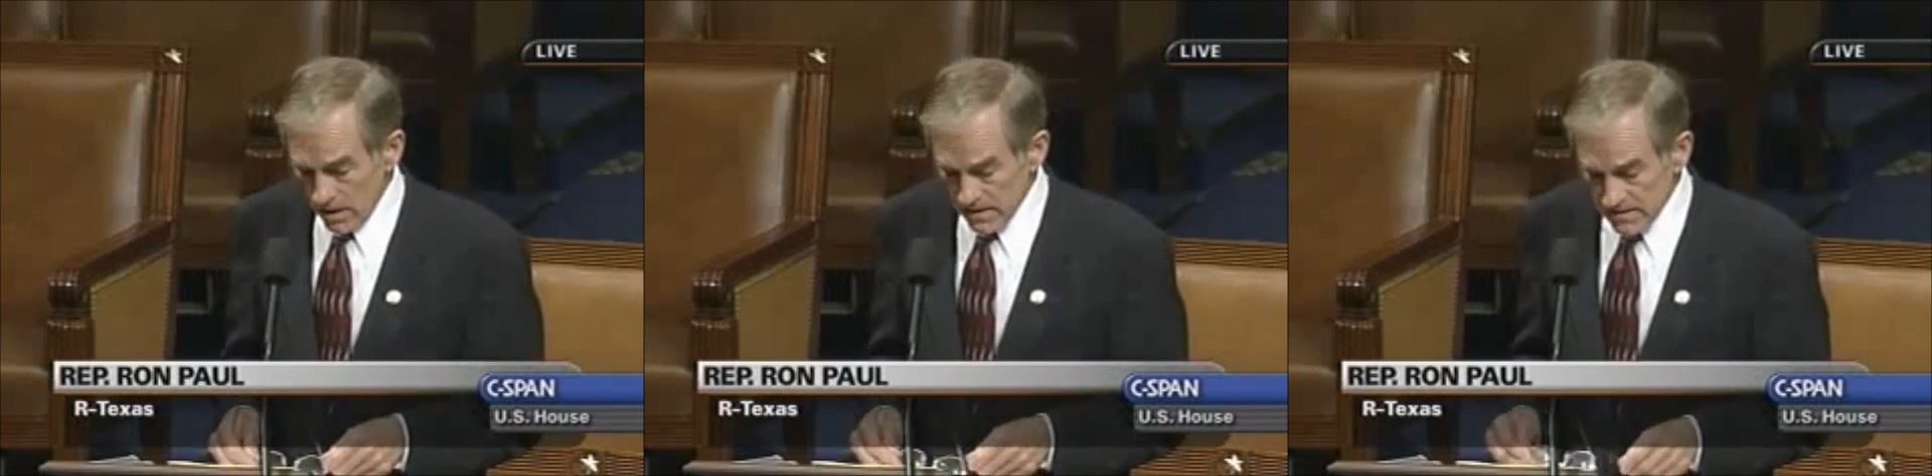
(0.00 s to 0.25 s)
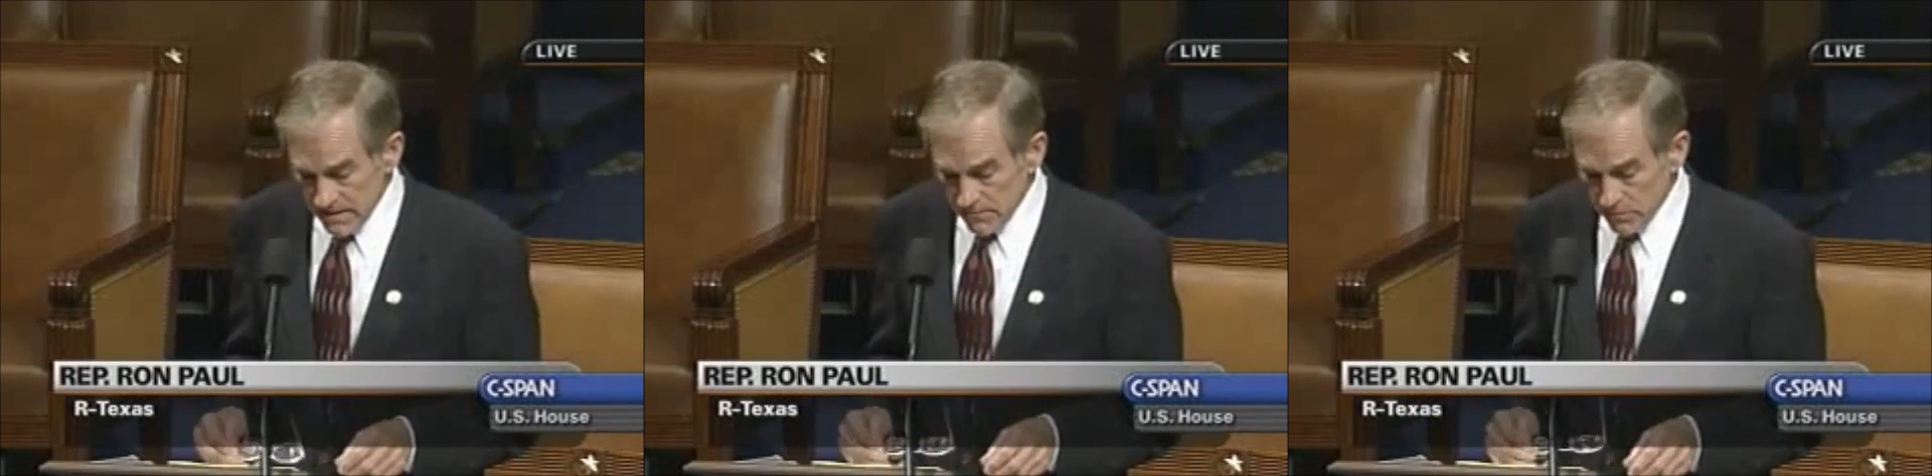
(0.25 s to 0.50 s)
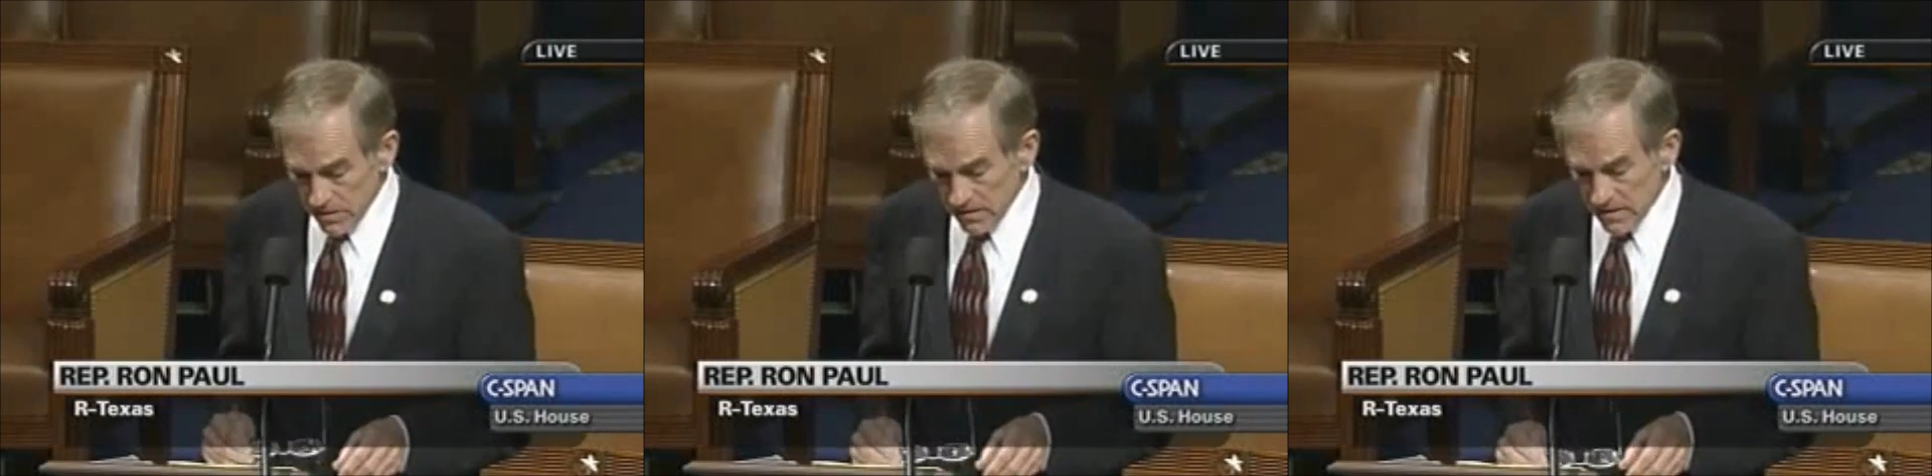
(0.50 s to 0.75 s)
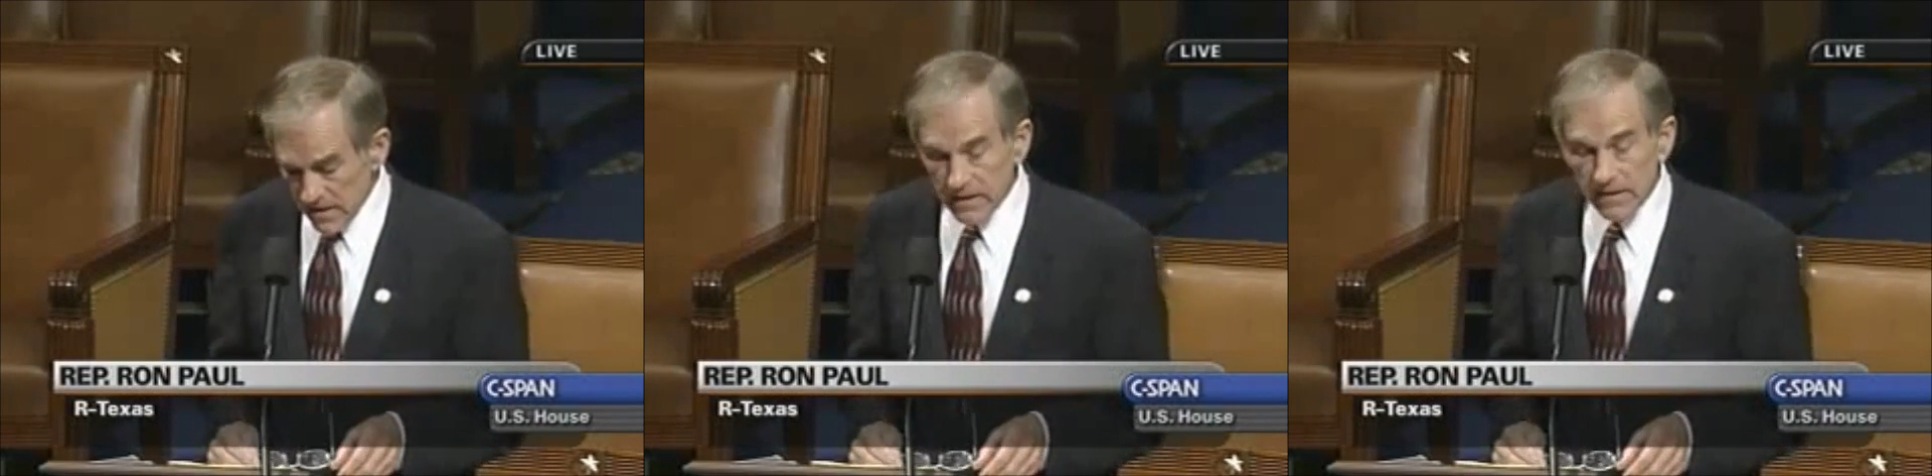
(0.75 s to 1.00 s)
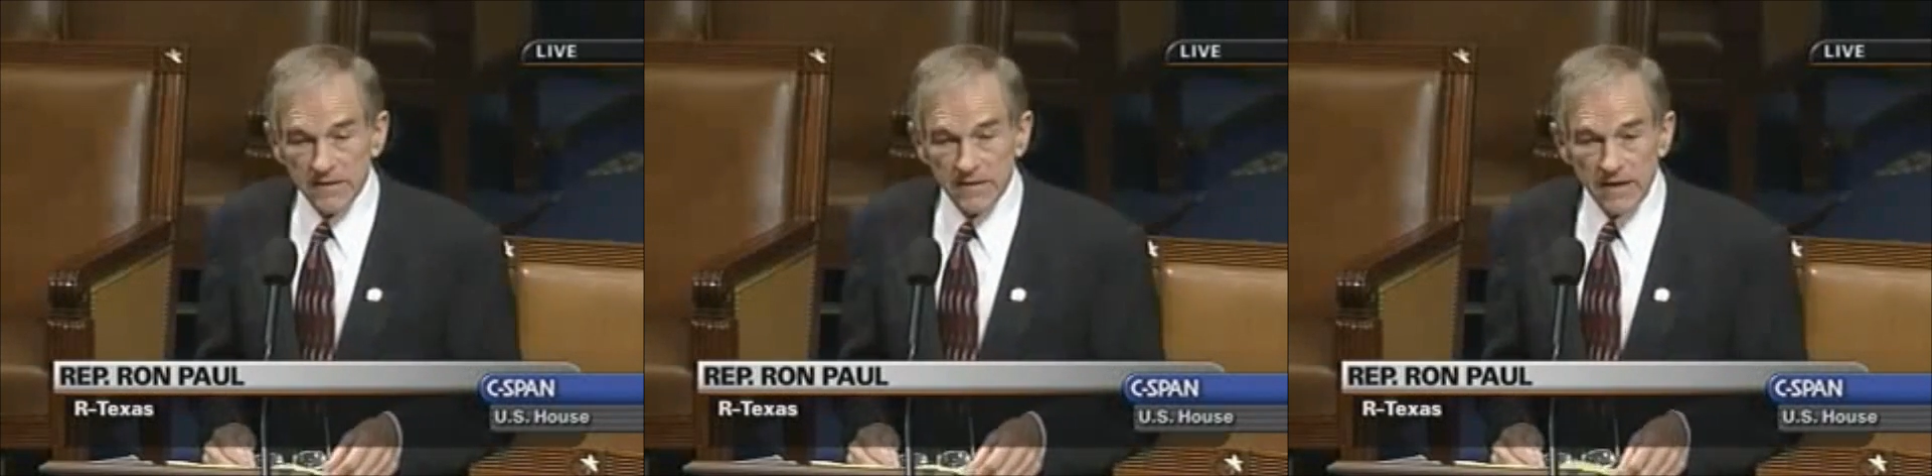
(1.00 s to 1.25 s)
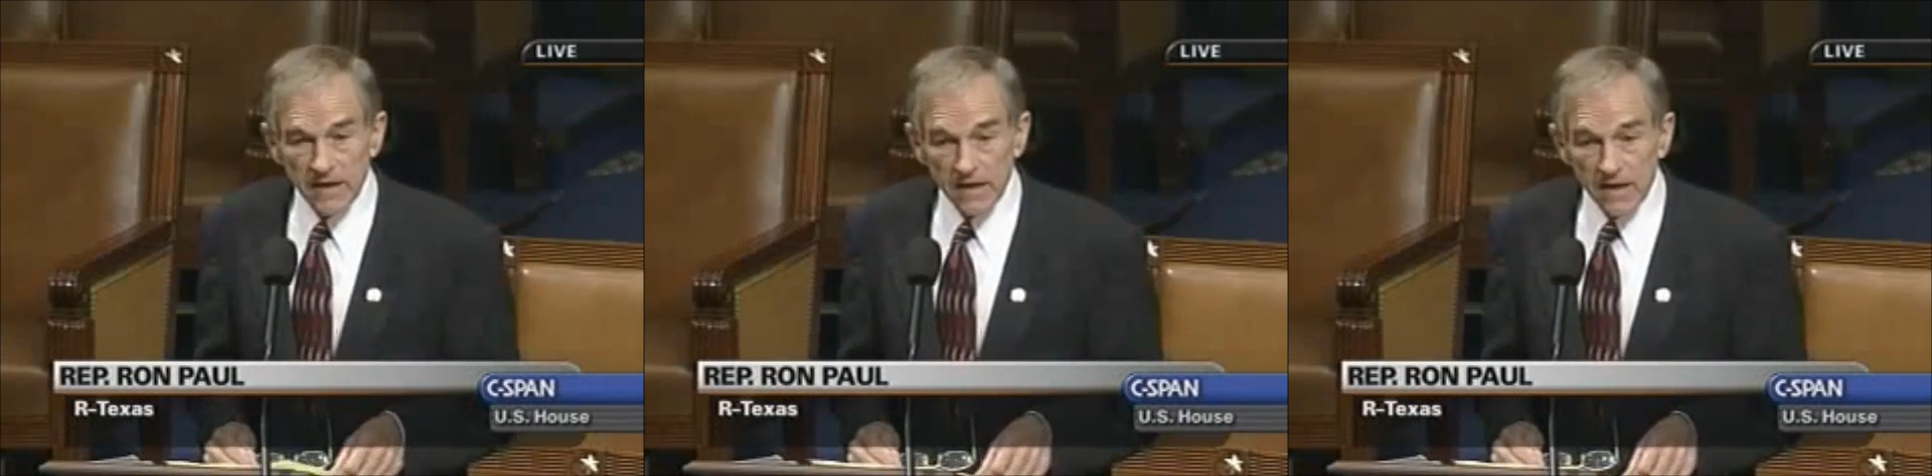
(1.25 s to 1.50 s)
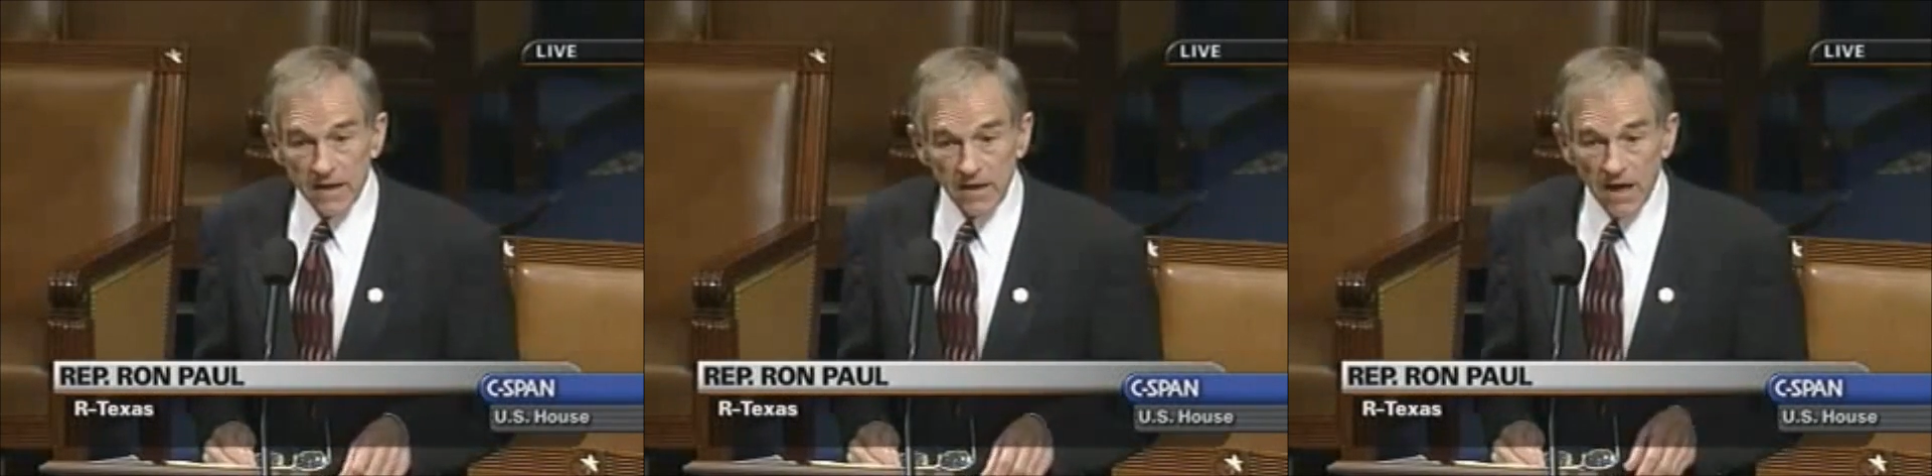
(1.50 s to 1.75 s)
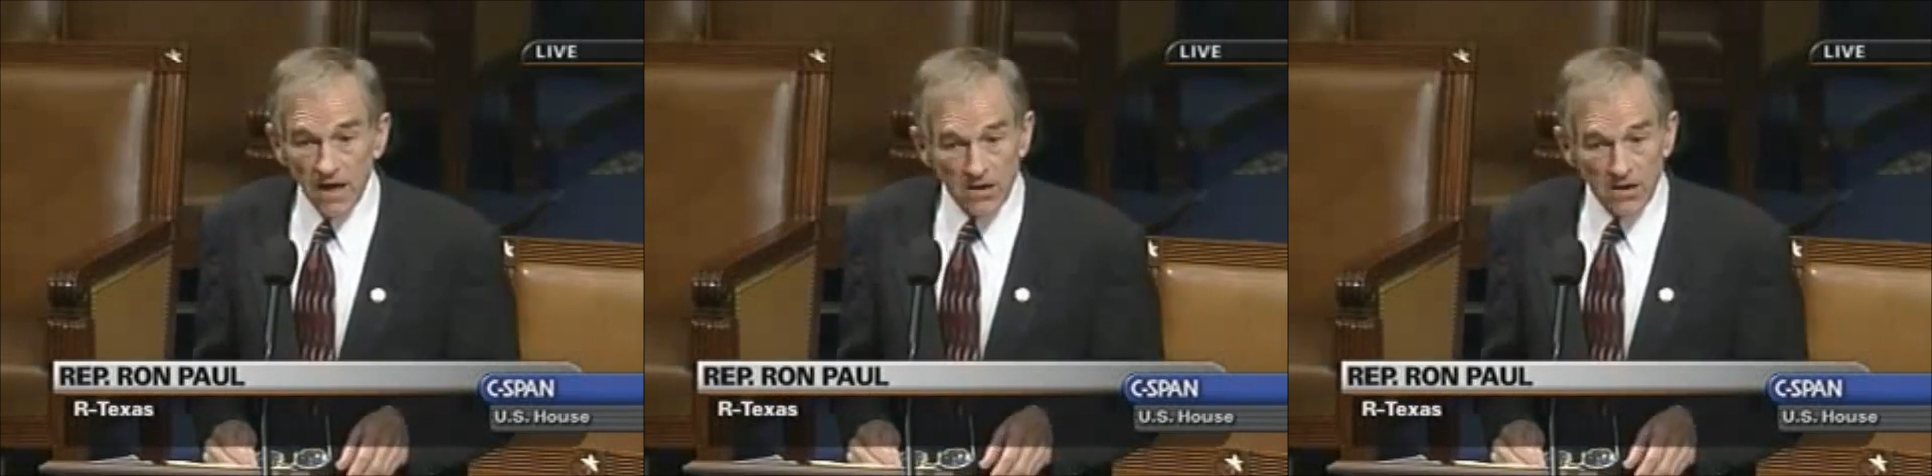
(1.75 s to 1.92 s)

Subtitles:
something that a